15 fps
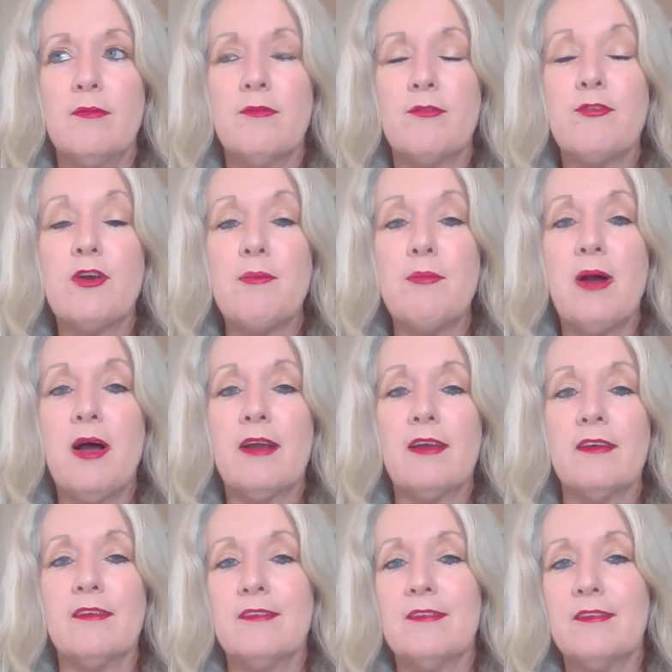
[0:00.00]
free
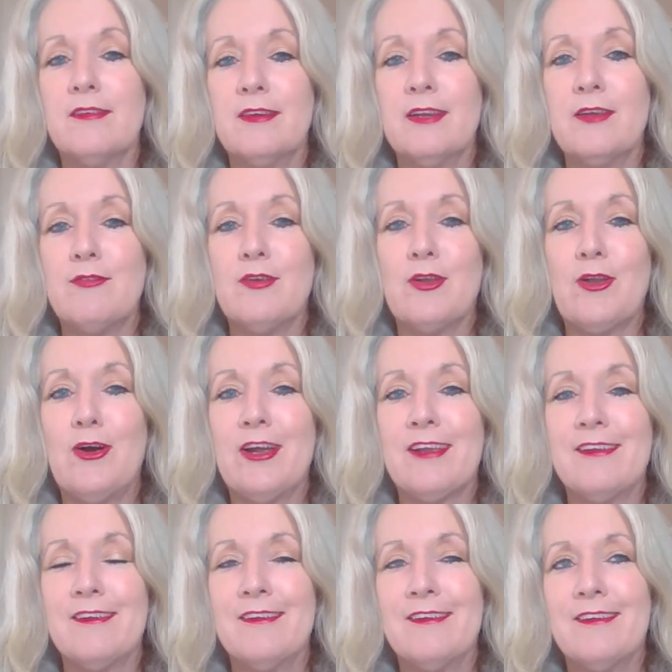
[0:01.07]
market, if you like,